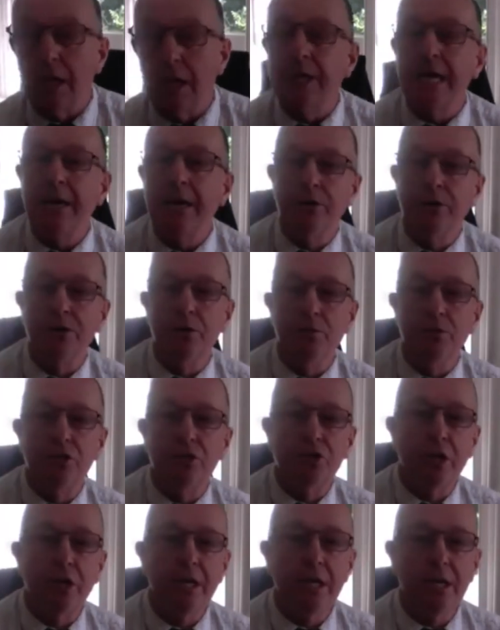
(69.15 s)
I now do
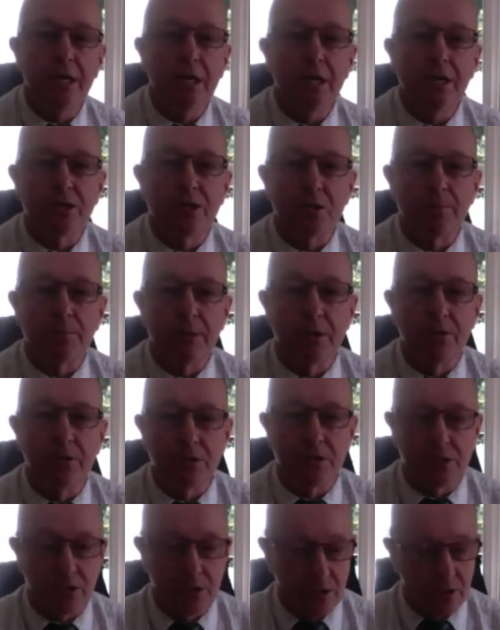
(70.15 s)
training as
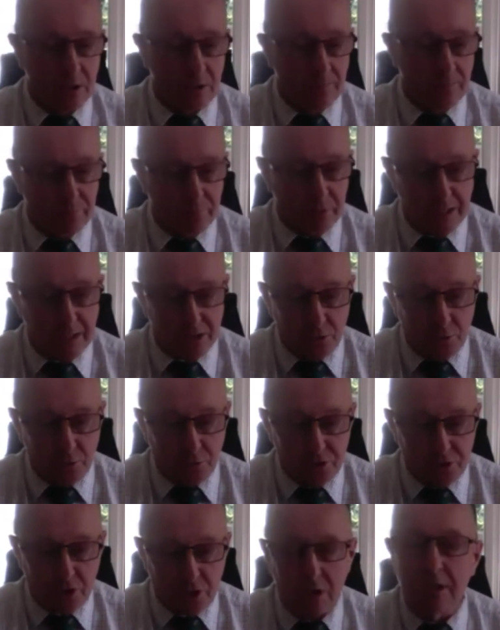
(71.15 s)
opposed to the
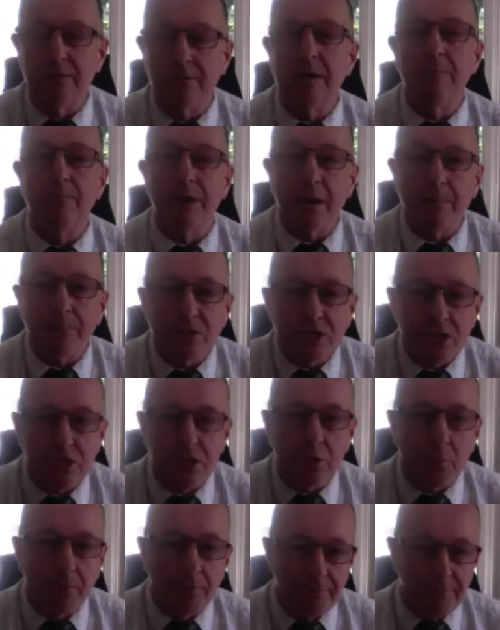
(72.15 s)
practical side of it, but I'm
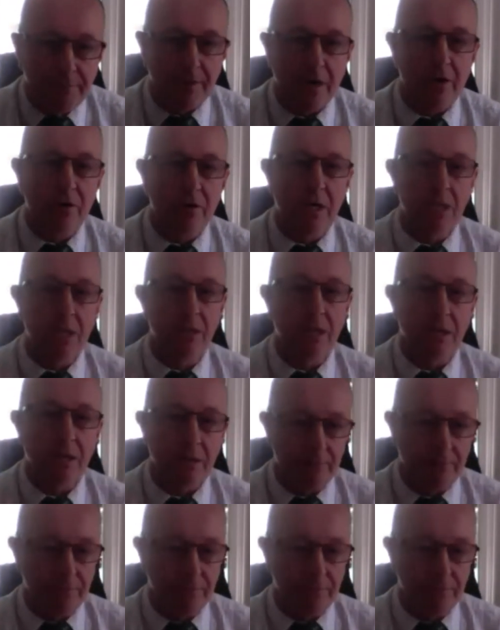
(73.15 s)
still very,